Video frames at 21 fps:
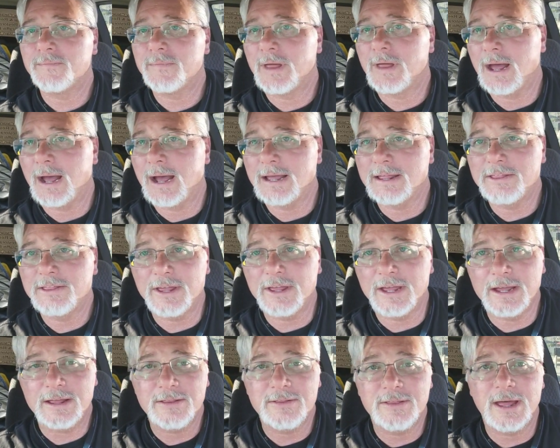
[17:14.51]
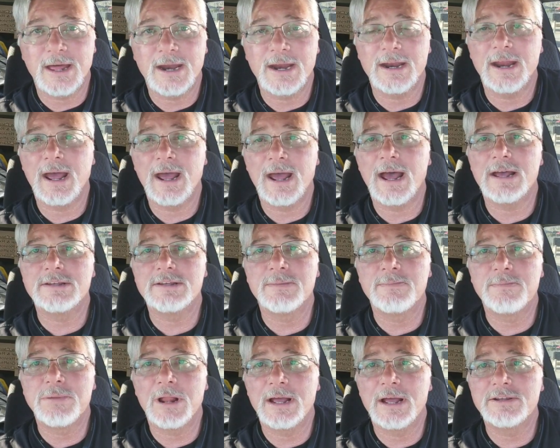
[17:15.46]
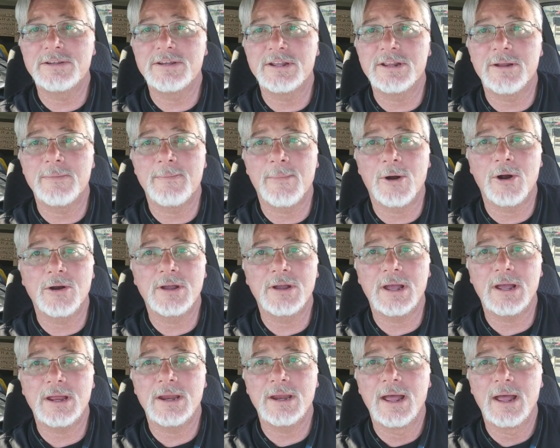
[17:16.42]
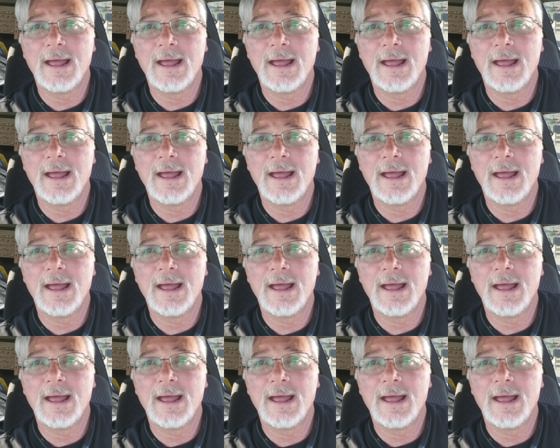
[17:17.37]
I think that it has a place in the market.